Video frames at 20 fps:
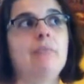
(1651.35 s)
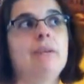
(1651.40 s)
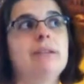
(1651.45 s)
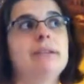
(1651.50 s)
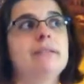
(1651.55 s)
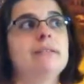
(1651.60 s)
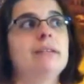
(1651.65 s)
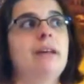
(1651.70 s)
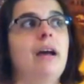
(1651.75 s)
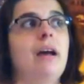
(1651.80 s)

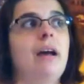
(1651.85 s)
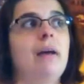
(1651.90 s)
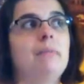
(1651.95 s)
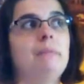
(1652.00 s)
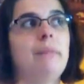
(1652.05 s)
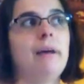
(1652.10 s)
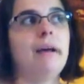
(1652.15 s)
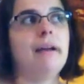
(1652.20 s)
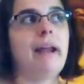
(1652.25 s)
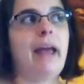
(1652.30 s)
It's
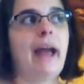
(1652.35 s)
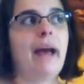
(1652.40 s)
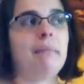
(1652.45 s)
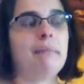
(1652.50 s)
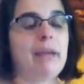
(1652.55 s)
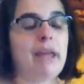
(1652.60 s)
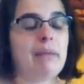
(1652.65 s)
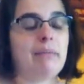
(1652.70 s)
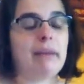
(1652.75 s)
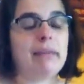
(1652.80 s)
an
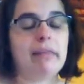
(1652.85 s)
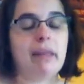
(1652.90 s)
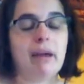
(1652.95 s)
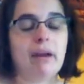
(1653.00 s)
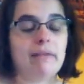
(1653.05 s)
app game, I think,